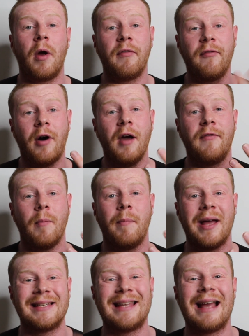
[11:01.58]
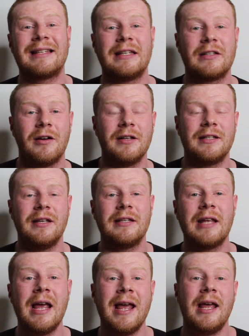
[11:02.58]
my 5 best
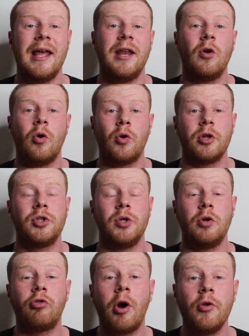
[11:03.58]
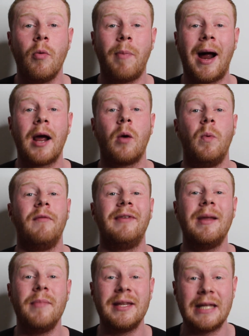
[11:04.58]
exercises in order to grow your back with
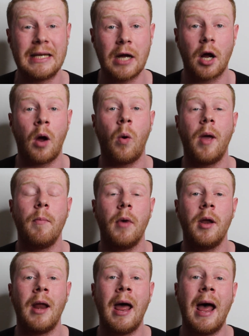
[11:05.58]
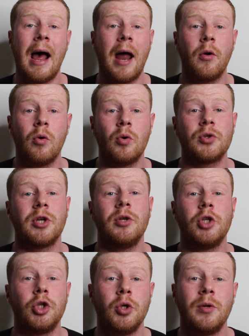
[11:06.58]
limited equipment, and also
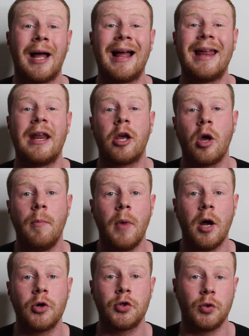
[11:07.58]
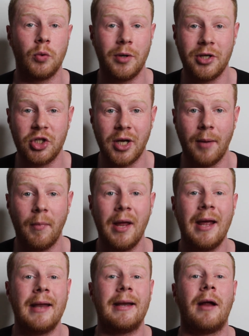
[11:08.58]
to do that in a commercial gym.
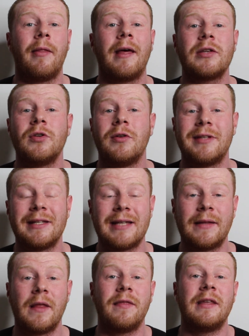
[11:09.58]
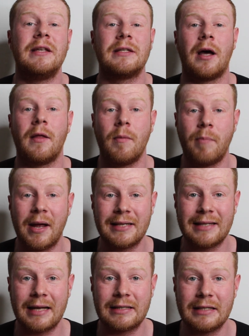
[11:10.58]
Now that's not to say that these are the
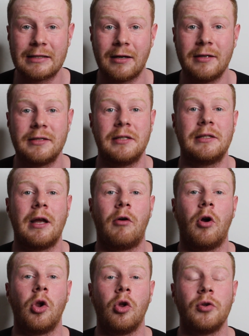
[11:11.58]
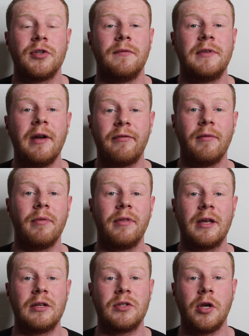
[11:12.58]
best exercises, there are lots of different
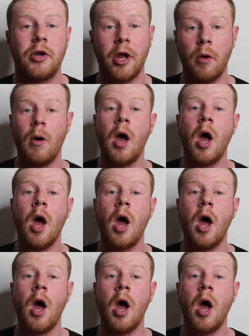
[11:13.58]
things to do.